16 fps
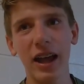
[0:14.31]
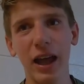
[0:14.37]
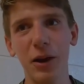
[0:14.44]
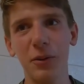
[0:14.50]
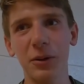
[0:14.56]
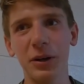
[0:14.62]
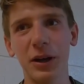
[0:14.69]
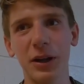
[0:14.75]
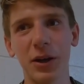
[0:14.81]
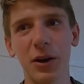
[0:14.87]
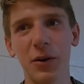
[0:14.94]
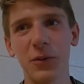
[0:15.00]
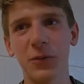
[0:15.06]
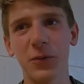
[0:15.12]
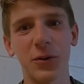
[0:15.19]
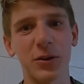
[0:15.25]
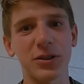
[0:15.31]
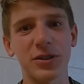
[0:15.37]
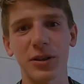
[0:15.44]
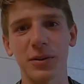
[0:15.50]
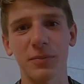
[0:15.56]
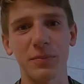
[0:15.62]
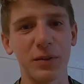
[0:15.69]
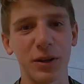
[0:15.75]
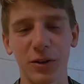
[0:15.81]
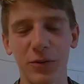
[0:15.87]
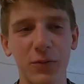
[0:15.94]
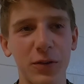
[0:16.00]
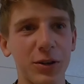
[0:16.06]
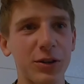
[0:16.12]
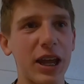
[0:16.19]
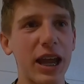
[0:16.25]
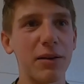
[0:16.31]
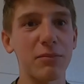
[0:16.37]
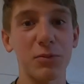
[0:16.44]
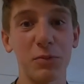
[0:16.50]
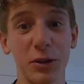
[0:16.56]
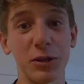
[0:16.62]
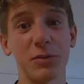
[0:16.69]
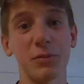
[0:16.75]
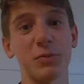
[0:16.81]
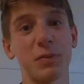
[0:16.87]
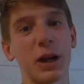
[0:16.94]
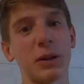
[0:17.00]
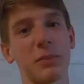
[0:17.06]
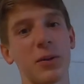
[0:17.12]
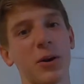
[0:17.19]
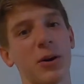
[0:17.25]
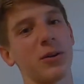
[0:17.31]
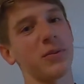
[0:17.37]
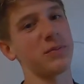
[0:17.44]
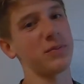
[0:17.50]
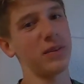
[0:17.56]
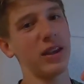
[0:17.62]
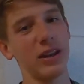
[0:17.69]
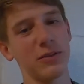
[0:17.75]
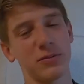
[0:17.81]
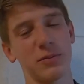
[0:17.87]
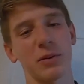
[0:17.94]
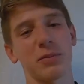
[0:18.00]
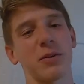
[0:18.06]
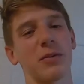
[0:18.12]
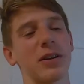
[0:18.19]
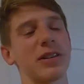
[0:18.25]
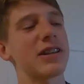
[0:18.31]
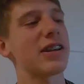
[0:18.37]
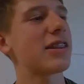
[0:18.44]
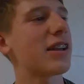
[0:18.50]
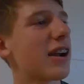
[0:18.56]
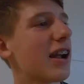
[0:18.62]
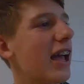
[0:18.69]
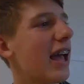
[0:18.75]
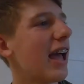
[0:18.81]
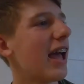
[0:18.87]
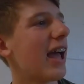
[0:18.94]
And we're gonna go for some, you know, field games, play some spike ball, any spike ball fans out there.